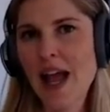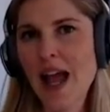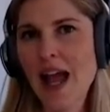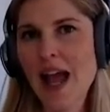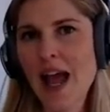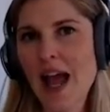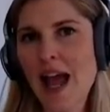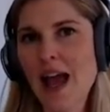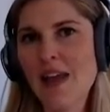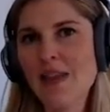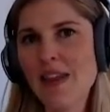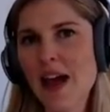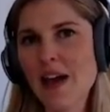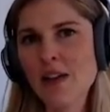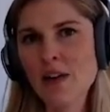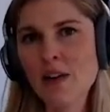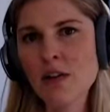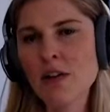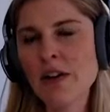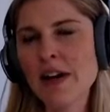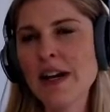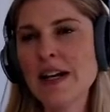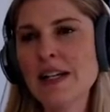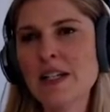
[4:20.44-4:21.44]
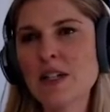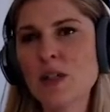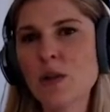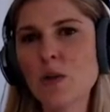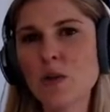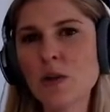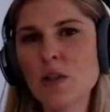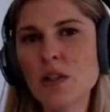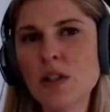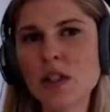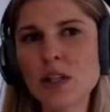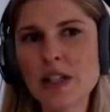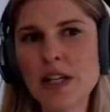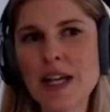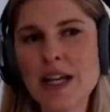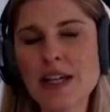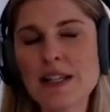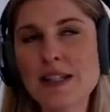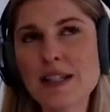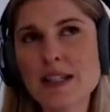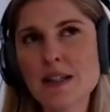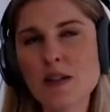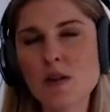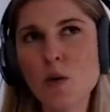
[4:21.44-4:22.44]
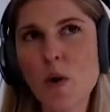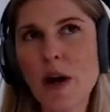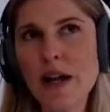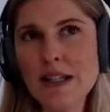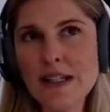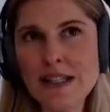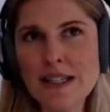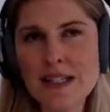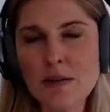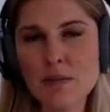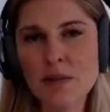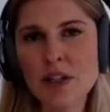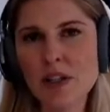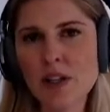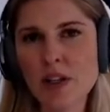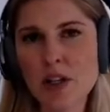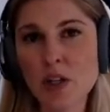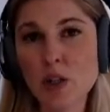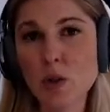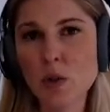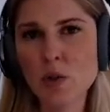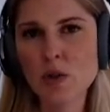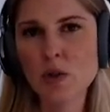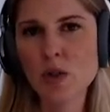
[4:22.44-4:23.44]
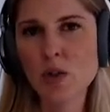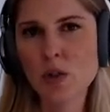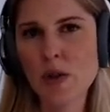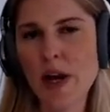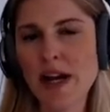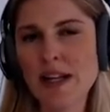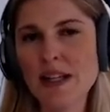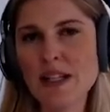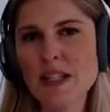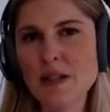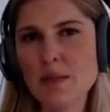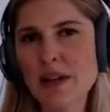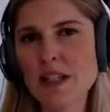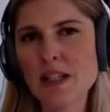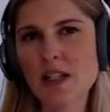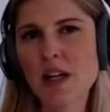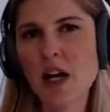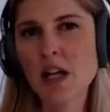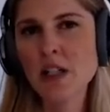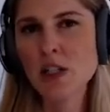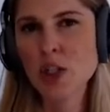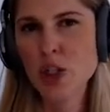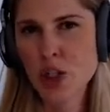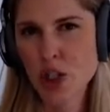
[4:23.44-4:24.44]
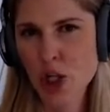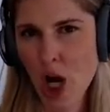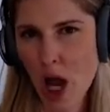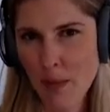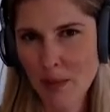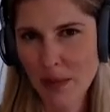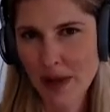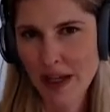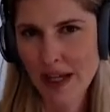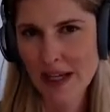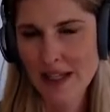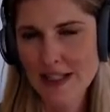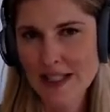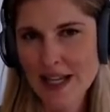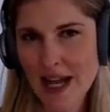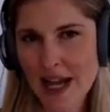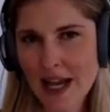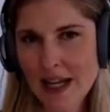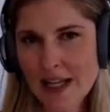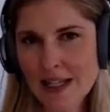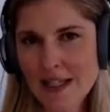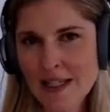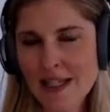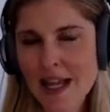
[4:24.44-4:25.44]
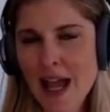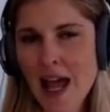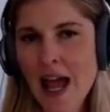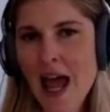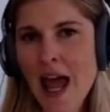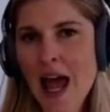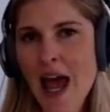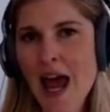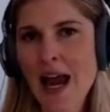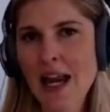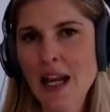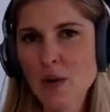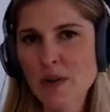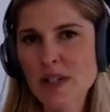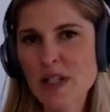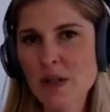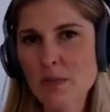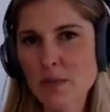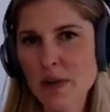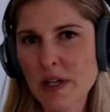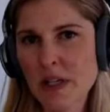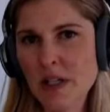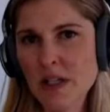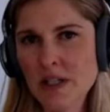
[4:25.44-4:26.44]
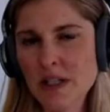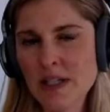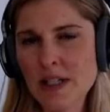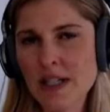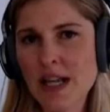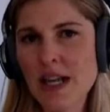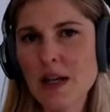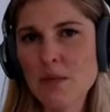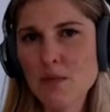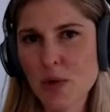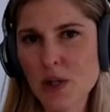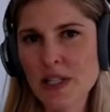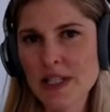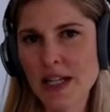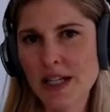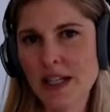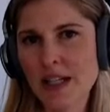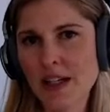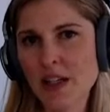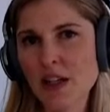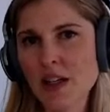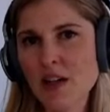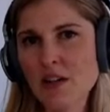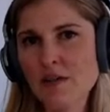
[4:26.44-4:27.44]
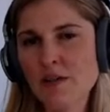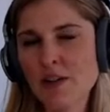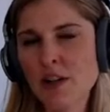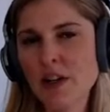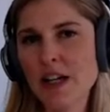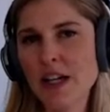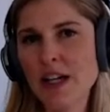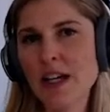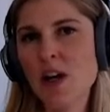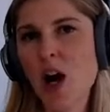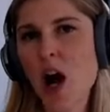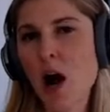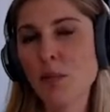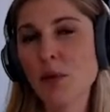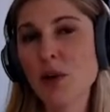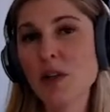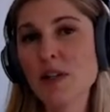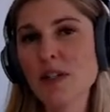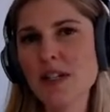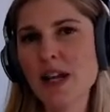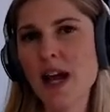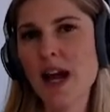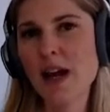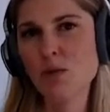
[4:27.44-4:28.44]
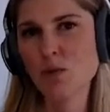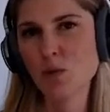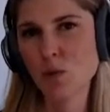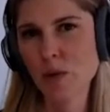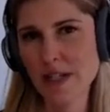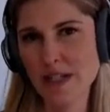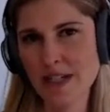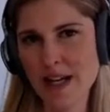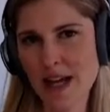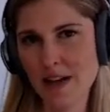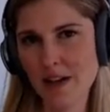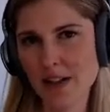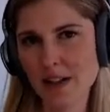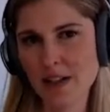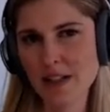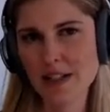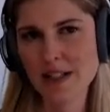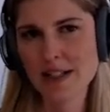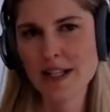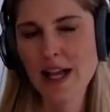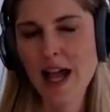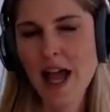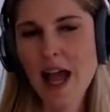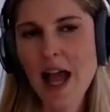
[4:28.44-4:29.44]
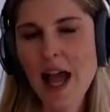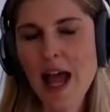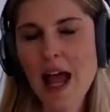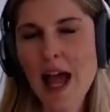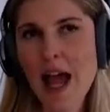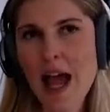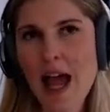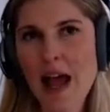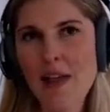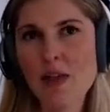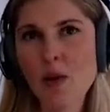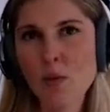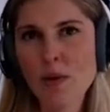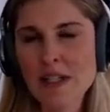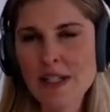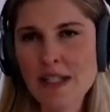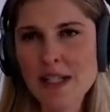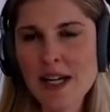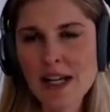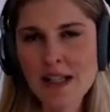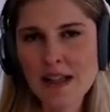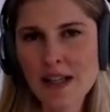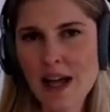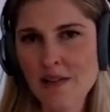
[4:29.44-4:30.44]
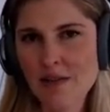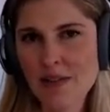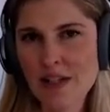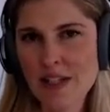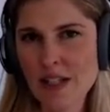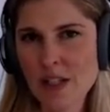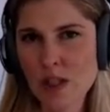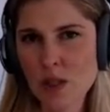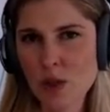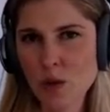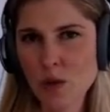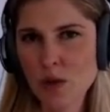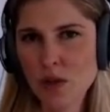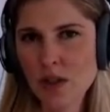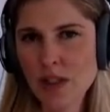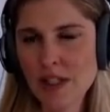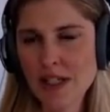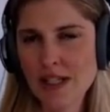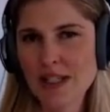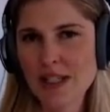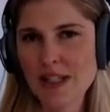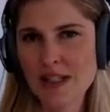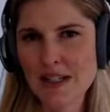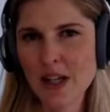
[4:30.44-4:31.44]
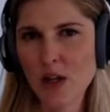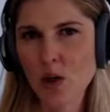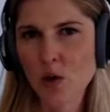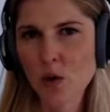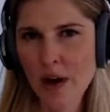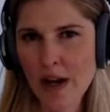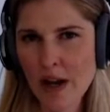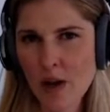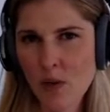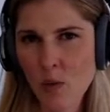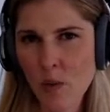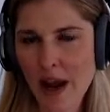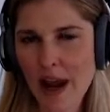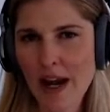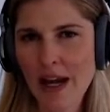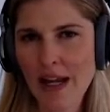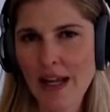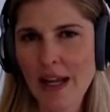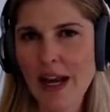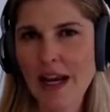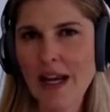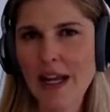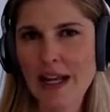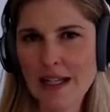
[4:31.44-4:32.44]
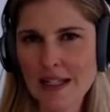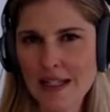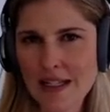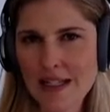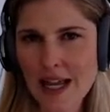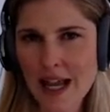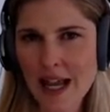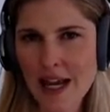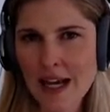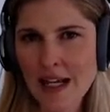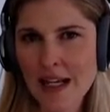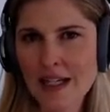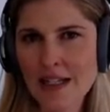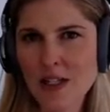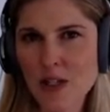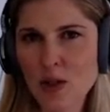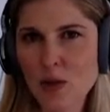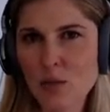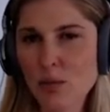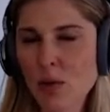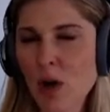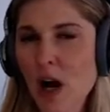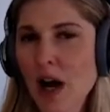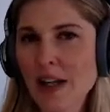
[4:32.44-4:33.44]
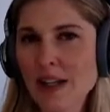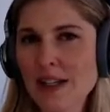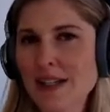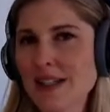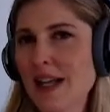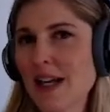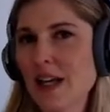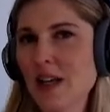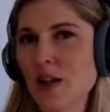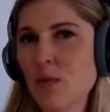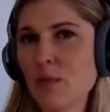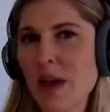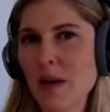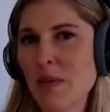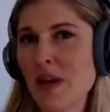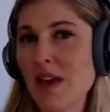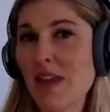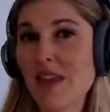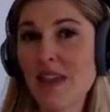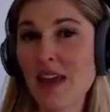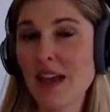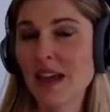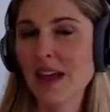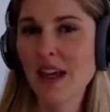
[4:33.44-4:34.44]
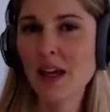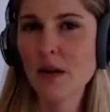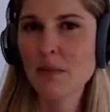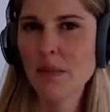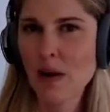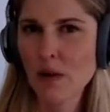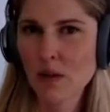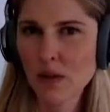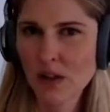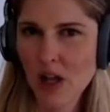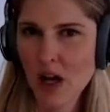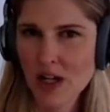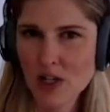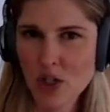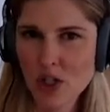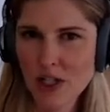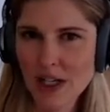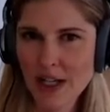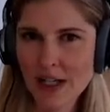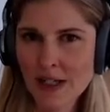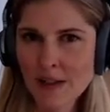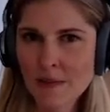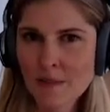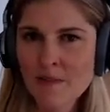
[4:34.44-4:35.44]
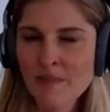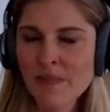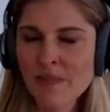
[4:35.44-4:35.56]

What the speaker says: And the other great tool is quite similar to Google Trends, but it's called Shopping Insights. And it was built in particular for e-commerce and retailers. And the reason I love this tool is it's a great way to get insight into products that you may be thinking about launching.